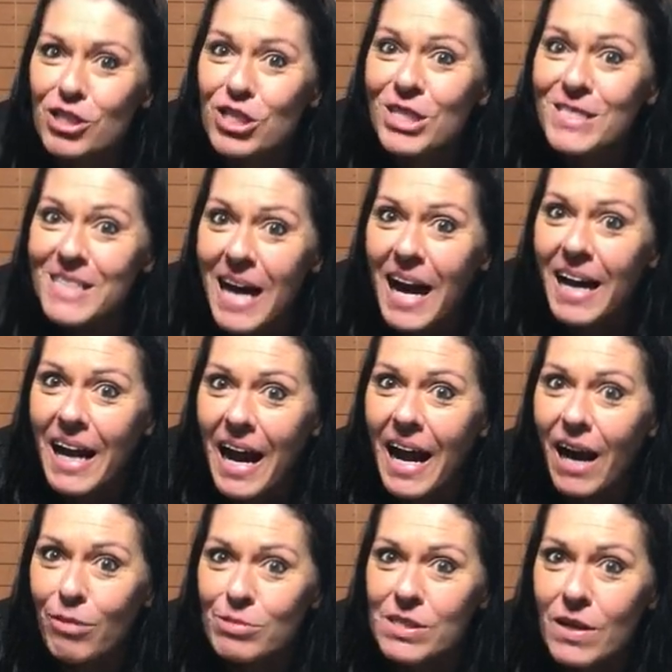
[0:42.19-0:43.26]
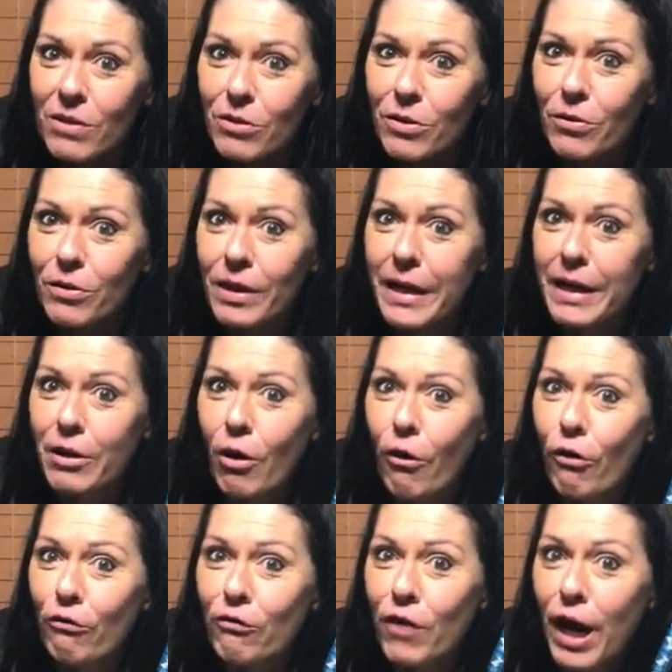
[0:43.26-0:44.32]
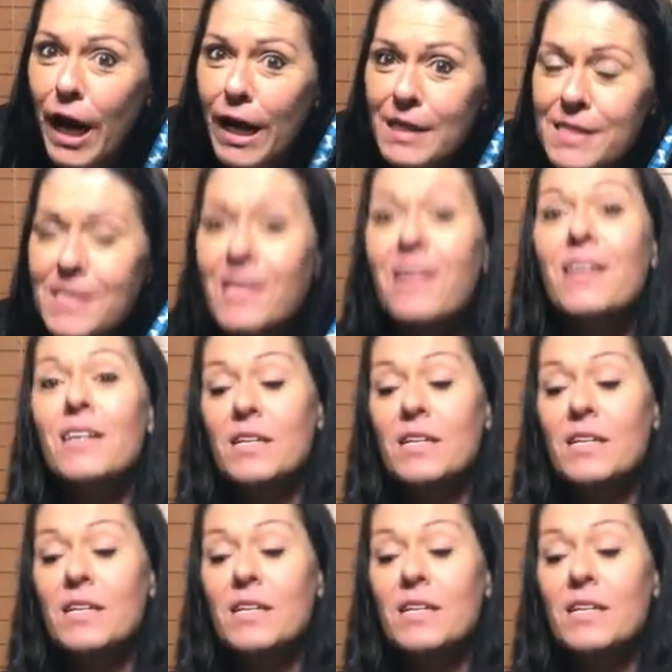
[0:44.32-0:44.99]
She's got absolutely no face.